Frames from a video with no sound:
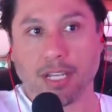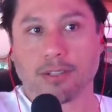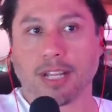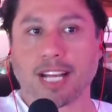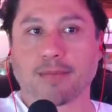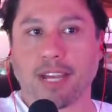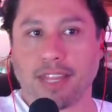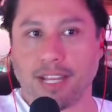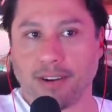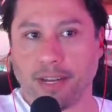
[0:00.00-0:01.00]
So that's my
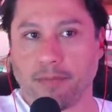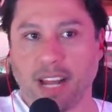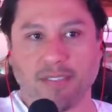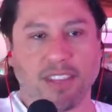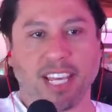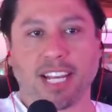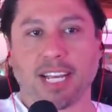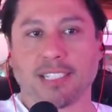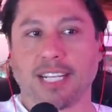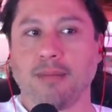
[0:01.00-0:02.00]
theory. And if you think it
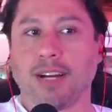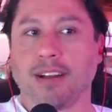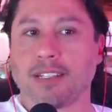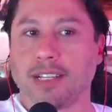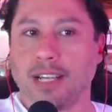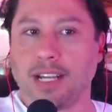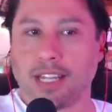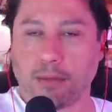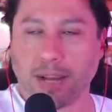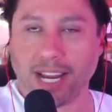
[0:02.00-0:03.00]
has any merit,
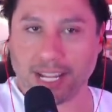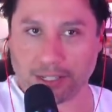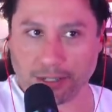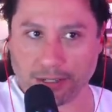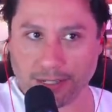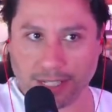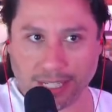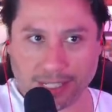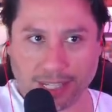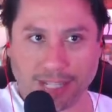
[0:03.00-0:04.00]
then my answer
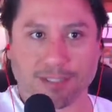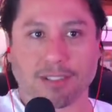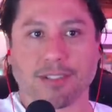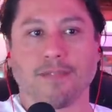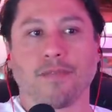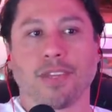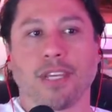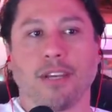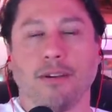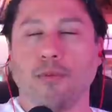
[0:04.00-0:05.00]
is this.
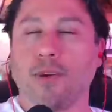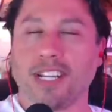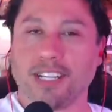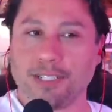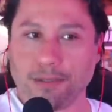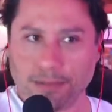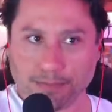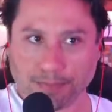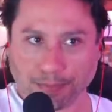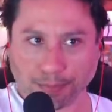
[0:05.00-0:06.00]
What do you do?
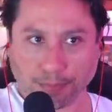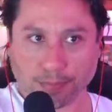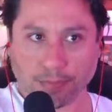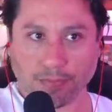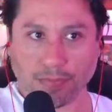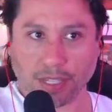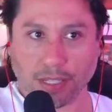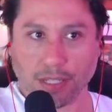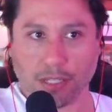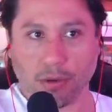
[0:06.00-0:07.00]

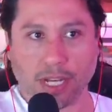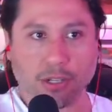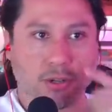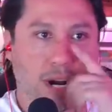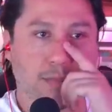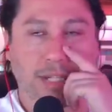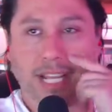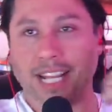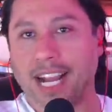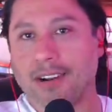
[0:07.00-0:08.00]
Do I just try to
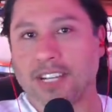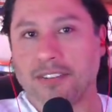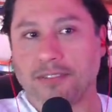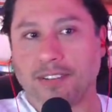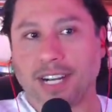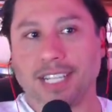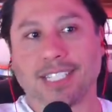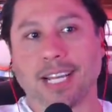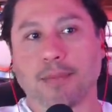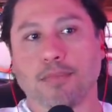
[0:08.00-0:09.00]
play like I don't give a fuck? He's
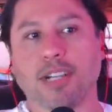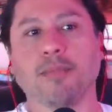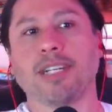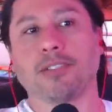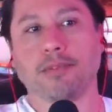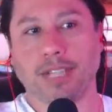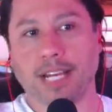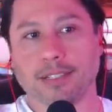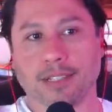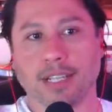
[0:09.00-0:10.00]
like, pretty much,
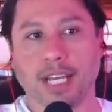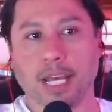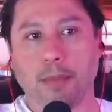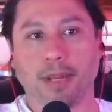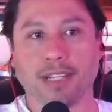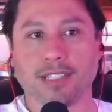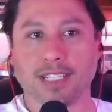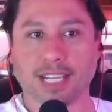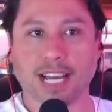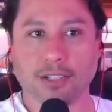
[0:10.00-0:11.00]
yes. Because
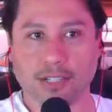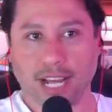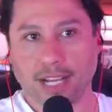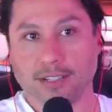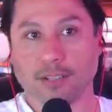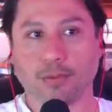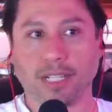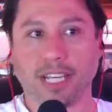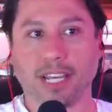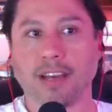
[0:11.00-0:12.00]
this guy's your dad, so
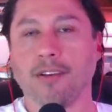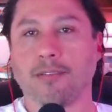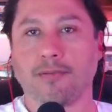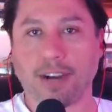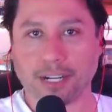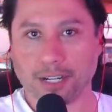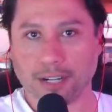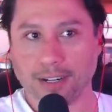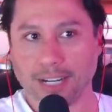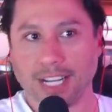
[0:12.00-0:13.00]
really, fuck
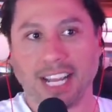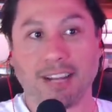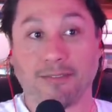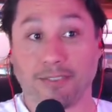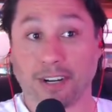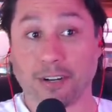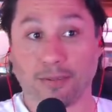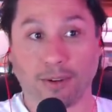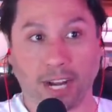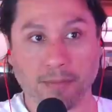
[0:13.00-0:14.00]
her and fuck her
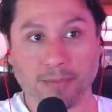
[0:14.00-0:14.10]
frame.